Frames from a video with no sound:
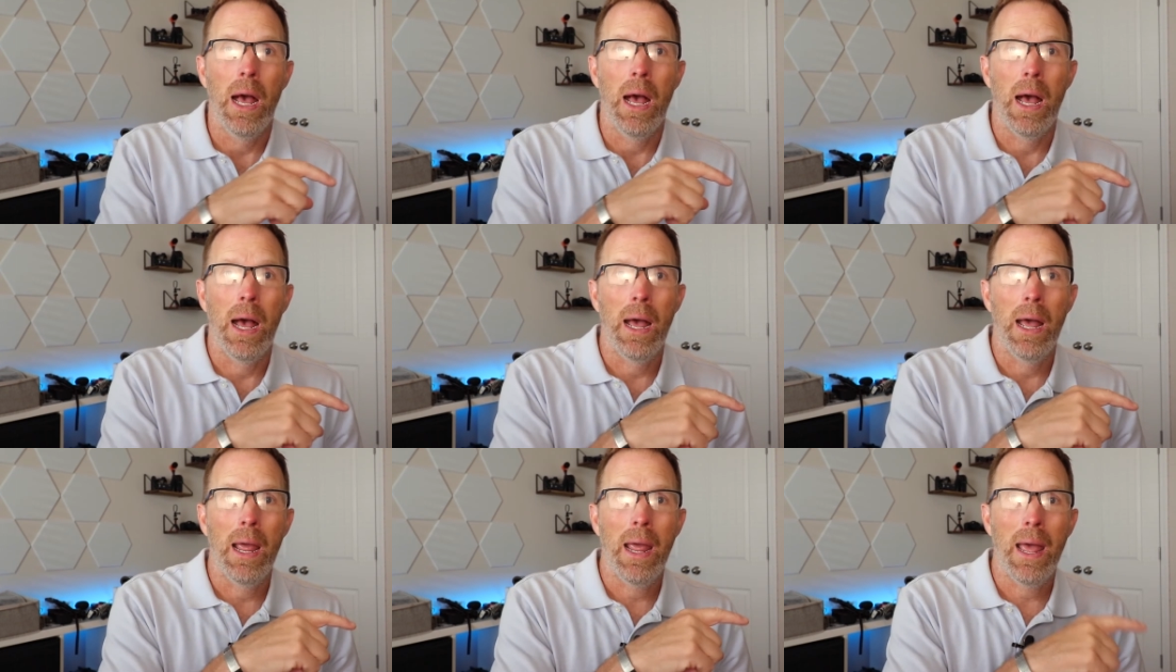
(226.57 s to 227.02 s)

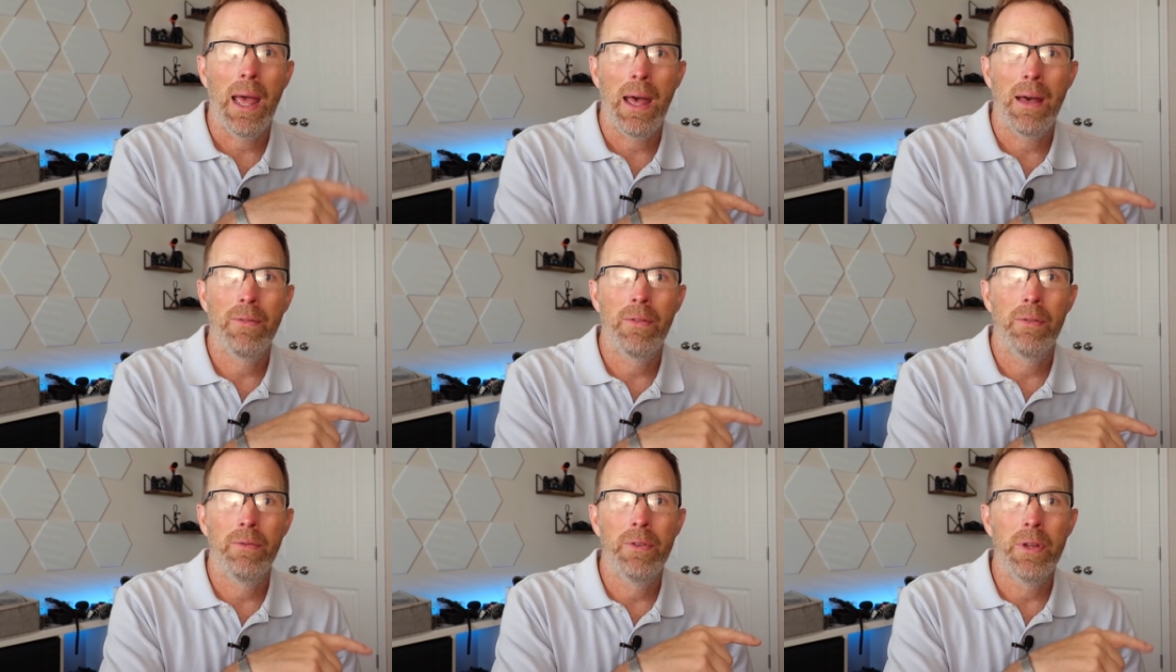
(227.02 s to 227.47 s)
I
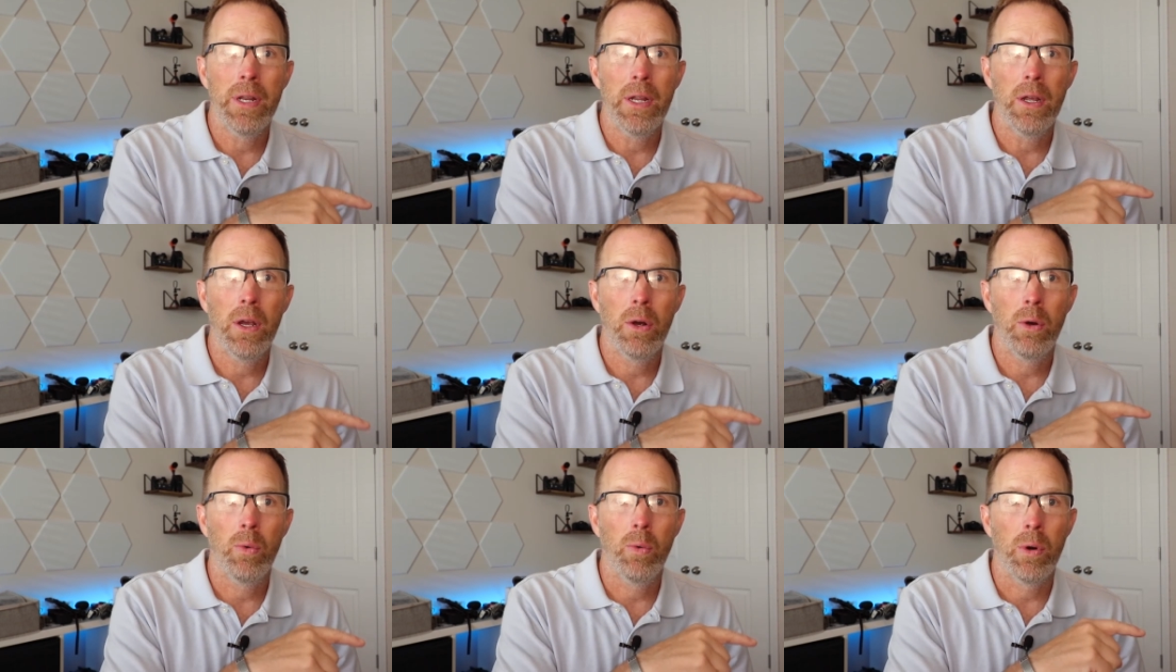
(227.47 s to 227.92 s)
have a
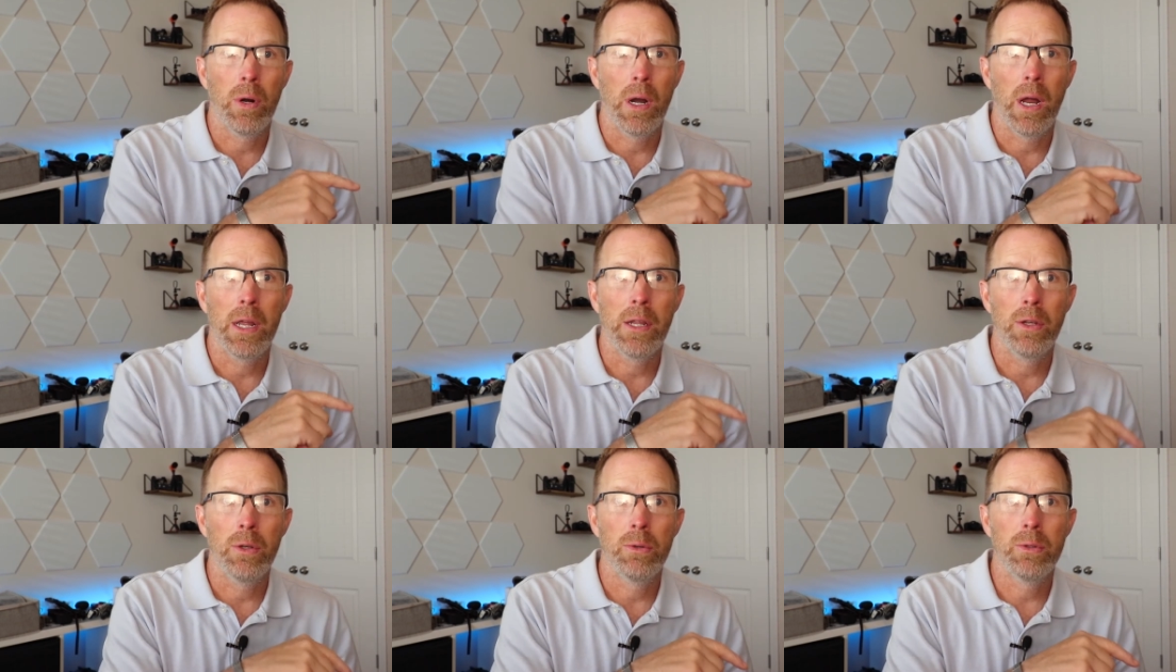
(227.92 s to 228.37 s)
video where
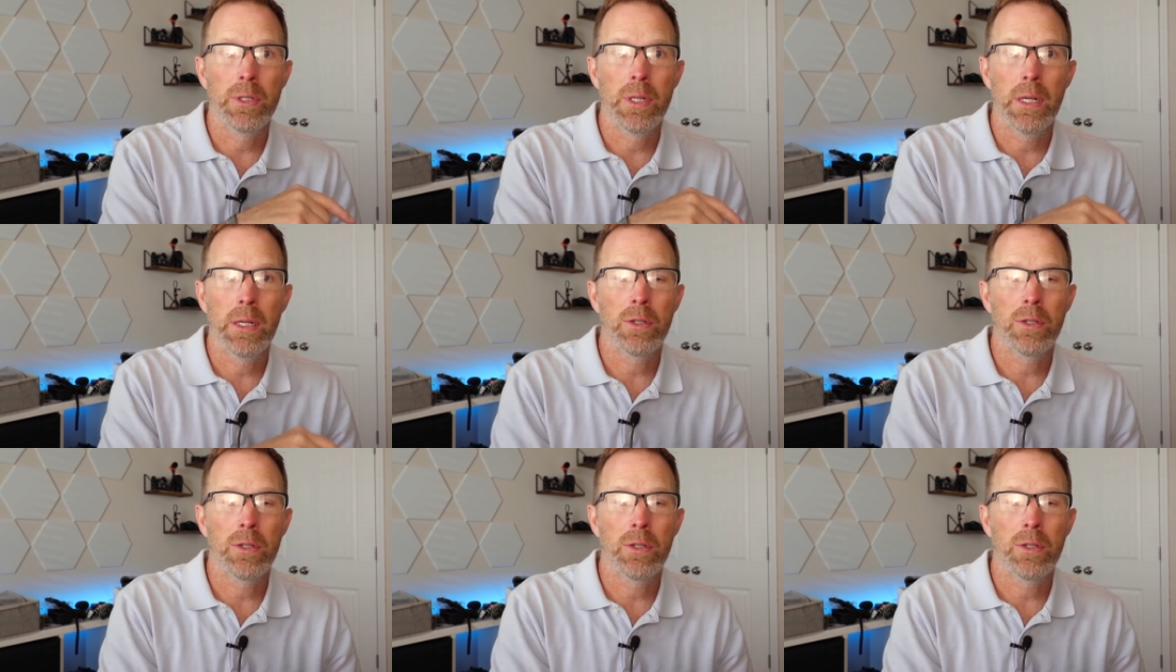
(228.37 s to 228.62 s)
I used